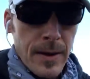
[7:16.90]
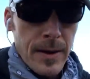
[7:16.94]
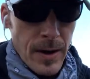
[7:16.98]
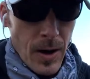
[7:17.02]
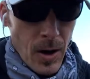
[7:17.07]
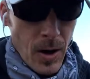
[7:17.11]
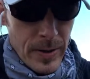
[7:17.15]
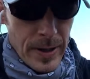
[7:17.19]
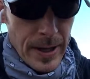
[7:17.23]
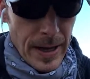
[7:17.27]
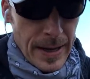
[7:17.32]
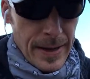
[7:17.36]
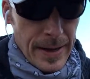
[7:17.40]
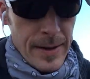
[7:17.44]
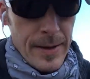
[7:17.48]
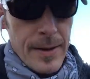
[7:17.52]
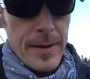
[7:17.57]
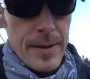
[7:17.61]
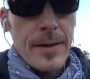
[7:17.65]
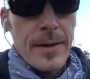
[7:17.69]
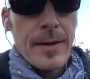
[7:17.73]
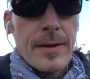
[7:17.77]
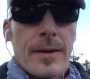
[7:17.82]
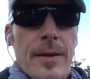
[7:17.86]
Okay,
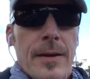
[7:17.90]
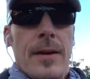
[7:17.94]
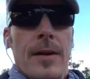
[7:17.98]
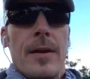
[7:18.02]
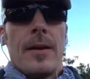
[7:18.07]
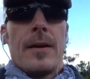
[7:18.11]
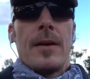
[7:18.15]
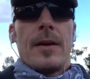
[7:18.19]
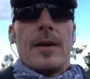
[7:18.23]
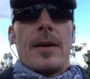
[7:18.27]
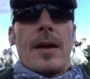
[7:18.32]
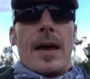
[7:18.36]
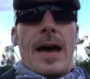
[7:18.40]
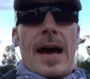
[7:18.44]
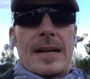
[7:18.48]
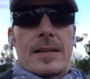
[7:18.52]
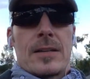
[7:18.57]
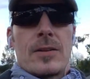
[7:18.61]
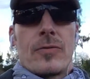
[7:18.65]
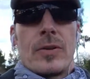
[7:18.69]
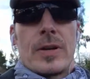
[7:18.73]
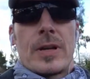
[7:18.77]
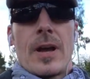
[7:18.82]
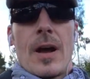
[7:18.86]

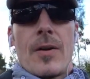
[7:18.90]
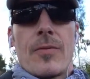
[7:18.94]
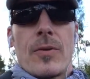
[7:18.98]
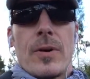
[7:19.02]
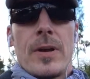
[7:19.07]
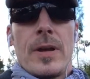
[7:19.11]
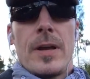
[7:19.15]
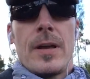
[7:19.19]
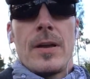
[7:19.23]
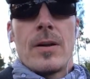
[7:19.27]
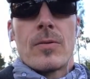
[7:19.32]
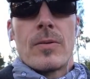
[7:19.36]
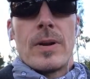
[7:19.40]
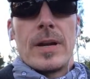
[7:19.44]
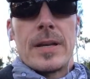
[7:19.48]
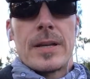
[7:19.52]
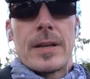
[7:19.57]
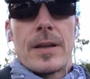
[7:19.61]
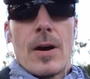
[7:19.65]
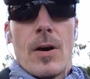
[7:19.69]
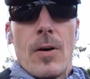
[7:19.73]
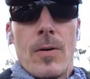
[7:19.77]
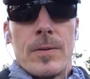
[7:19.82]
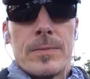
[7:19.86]
active recovery, ready to
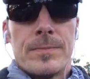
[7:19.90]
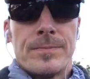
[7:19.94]
go.